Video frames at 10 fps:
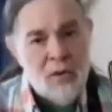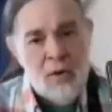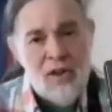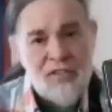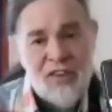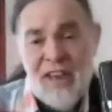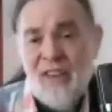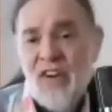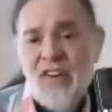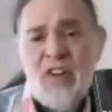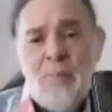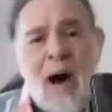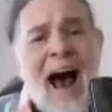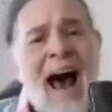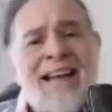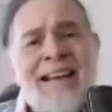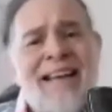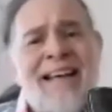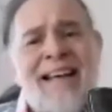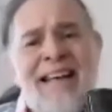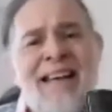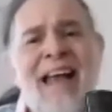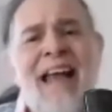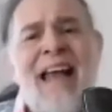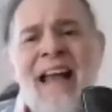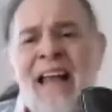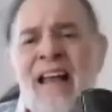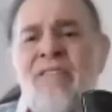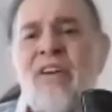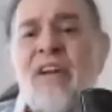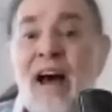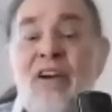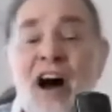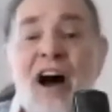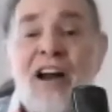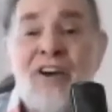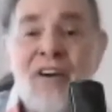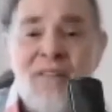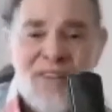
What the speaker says: With a Viva Zapata he gave a loud holler,